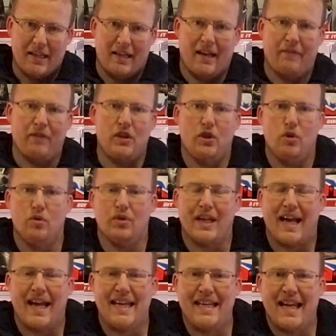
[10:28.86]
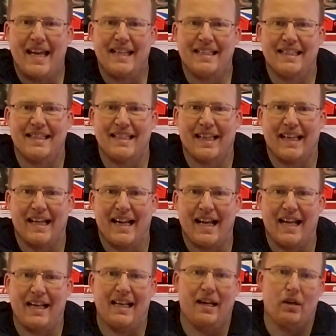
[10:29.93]
never use a
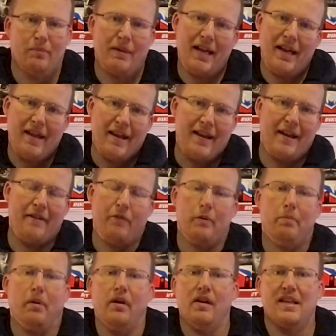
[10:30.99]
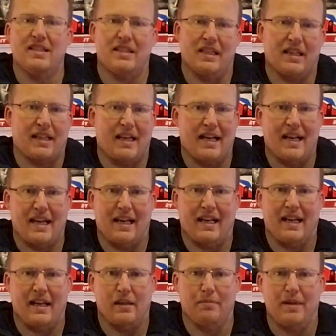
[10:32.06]
second-hand helmet, never buy a second-hand
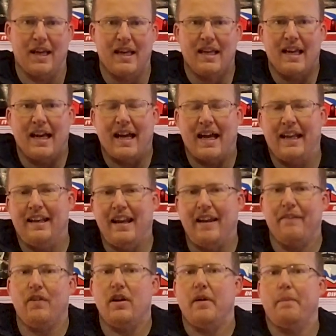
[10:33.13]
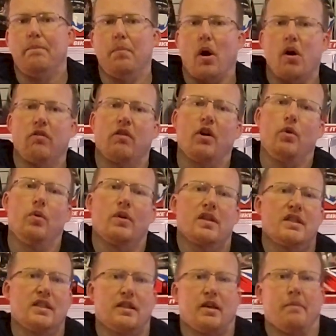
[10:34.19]
helmet, and never borrow
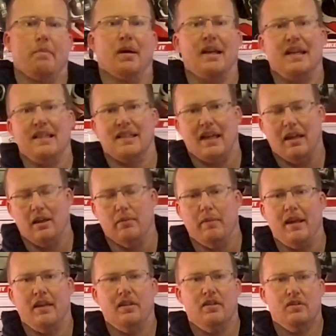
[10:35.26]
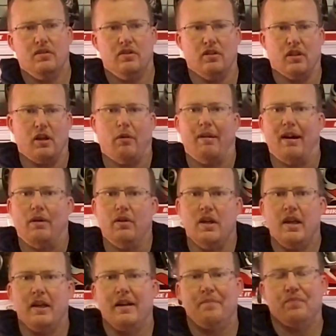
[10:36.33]
somebody's helmet to go out.
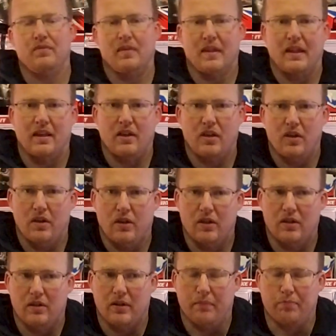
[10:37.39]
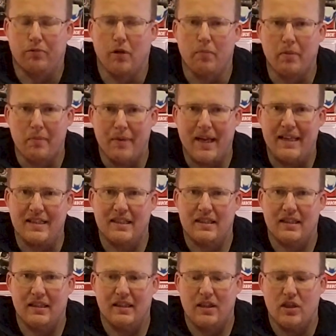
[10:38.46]
The problem
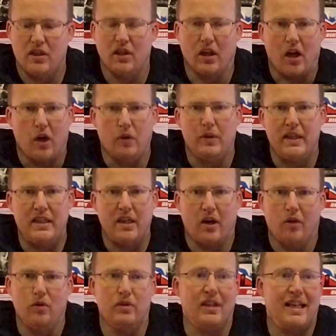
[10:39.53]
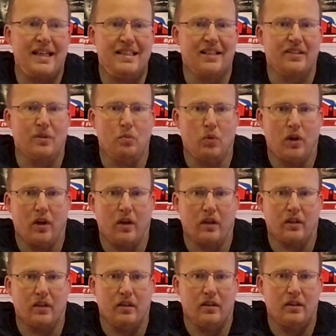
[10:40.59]
is, you'll only know that it doesn't work
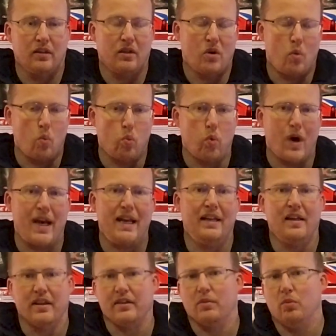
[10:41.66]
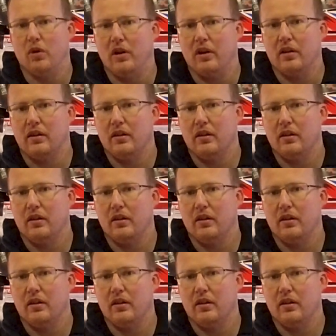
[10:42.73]
when it doesn't work.